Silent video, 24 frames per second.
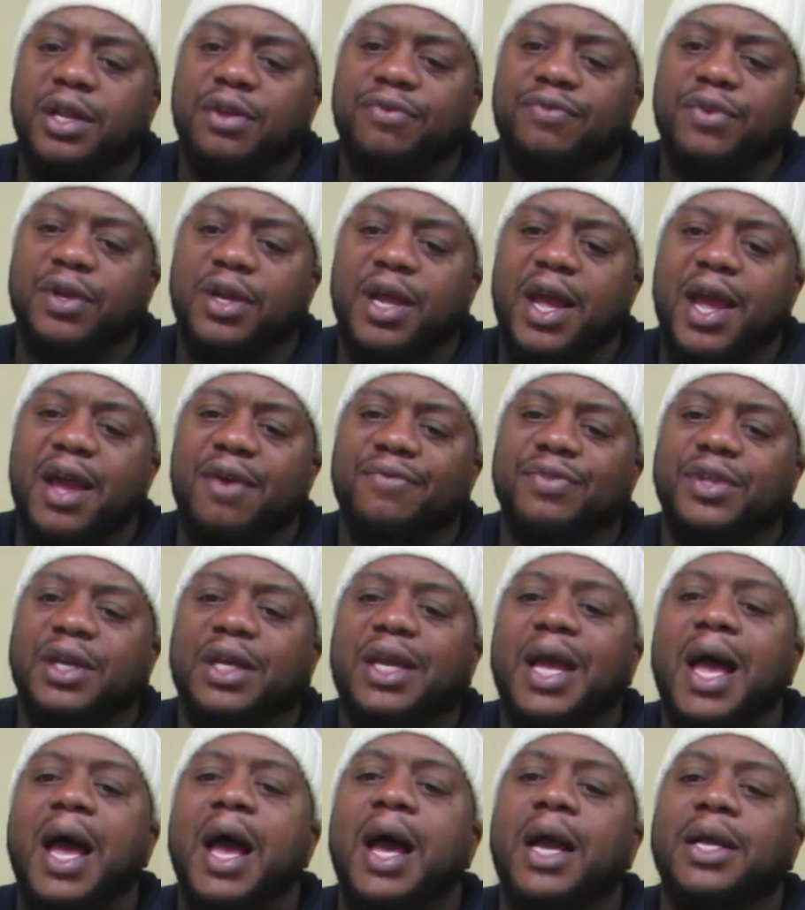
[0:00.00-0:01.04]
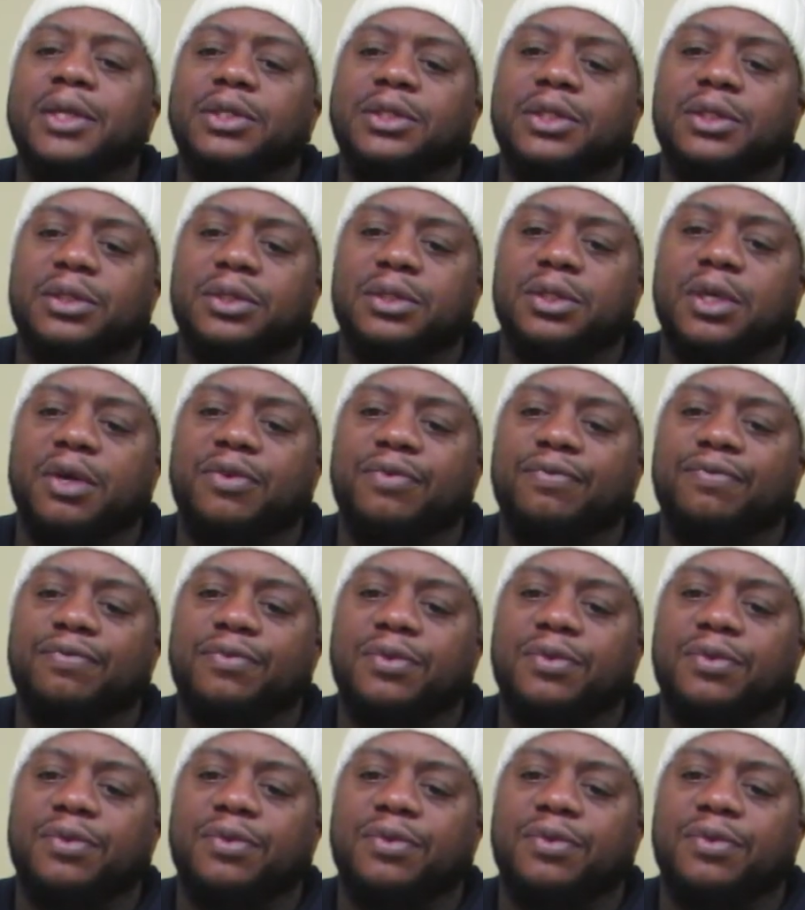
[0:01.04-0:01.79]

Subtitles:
even have the conscience of,